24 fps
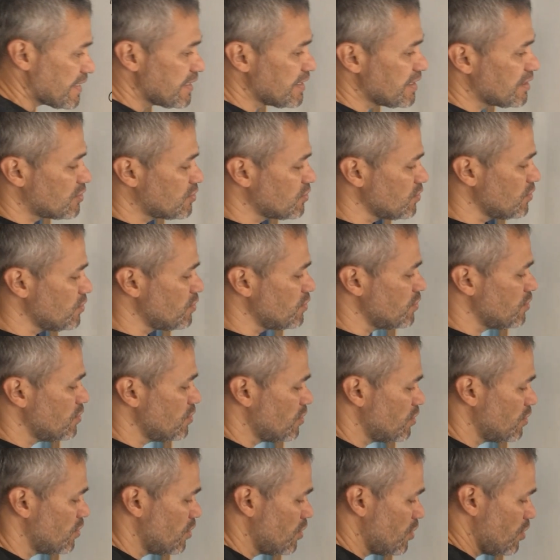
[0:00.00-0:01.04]
need to
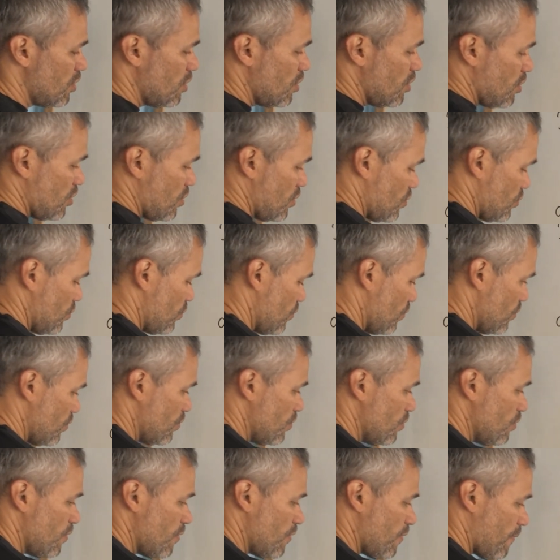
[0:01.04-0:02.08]

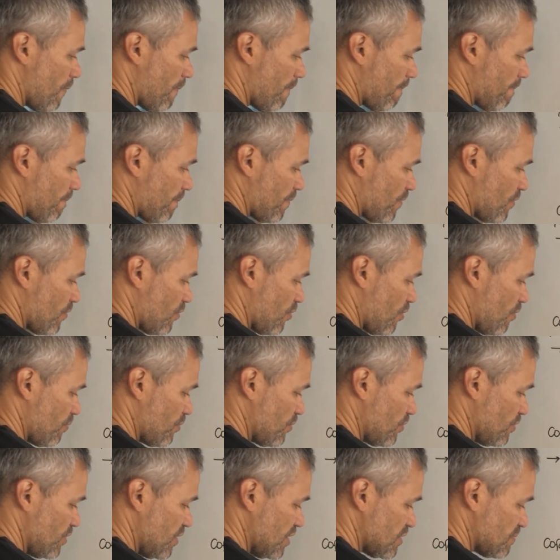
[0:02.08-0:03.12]
do to
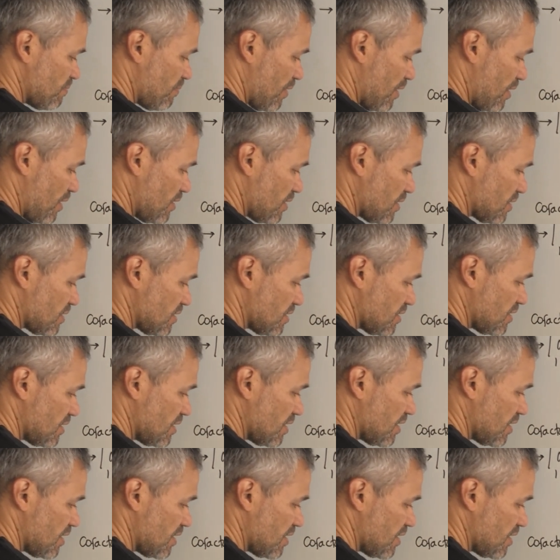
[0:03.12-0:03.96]
compute this part,